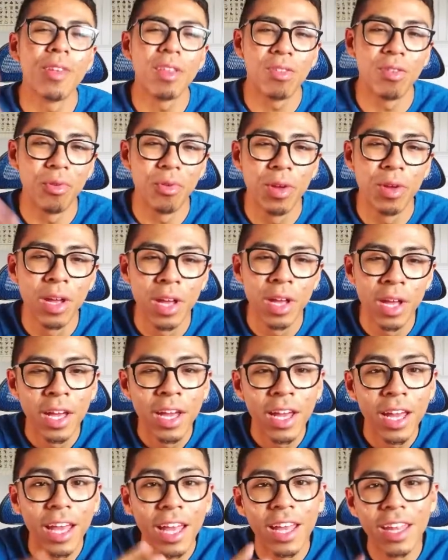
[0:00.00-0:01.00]
2.
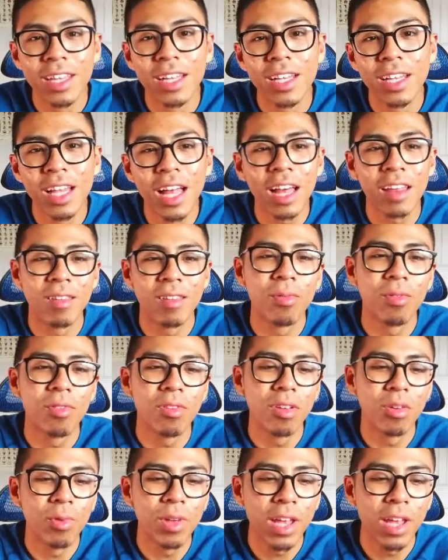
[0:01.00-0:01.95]
In the last episode,